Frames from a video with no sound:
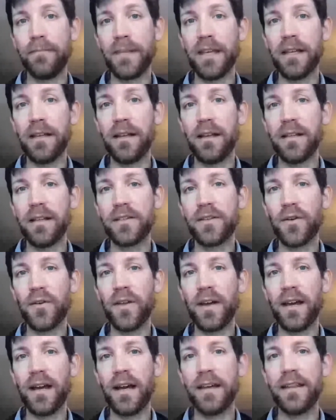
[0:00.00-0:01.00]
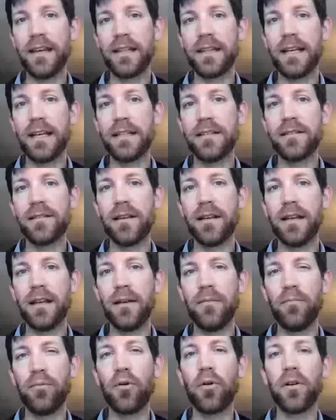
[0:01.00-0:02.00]
And so that I think that's an
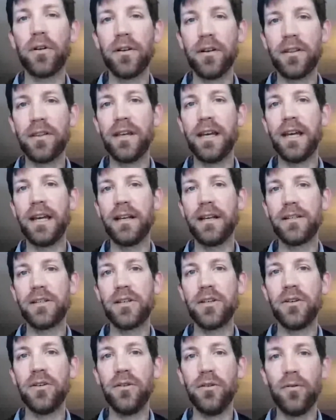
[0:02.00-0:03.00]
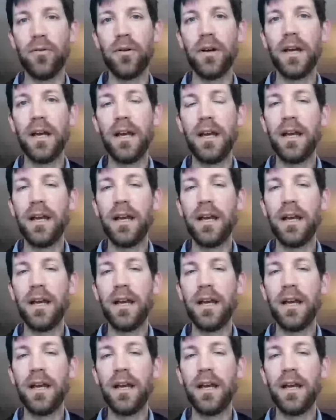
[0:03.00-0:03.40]
important thing to